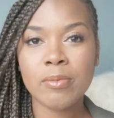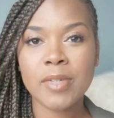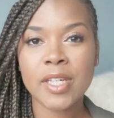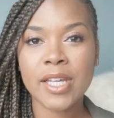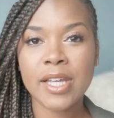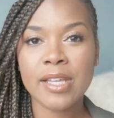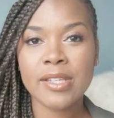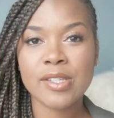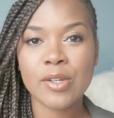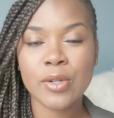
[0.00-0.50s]

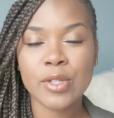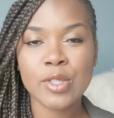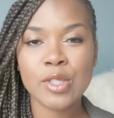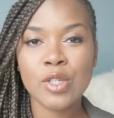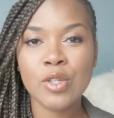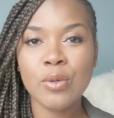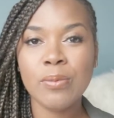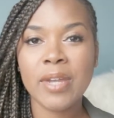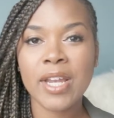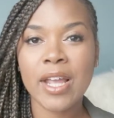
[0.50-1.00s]
because there are
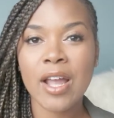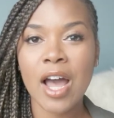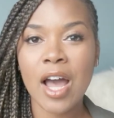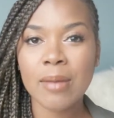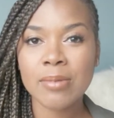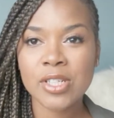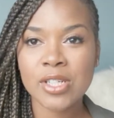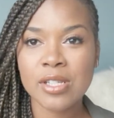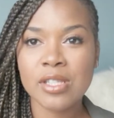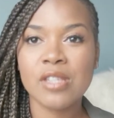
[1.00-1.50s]
too many
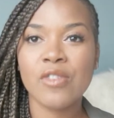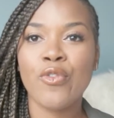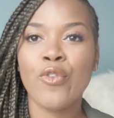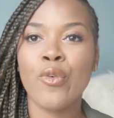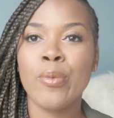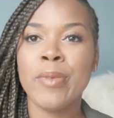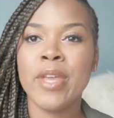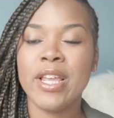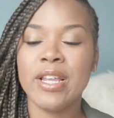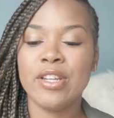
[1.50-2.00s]
options
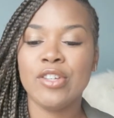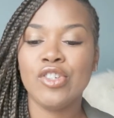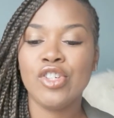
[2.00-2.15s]
for me to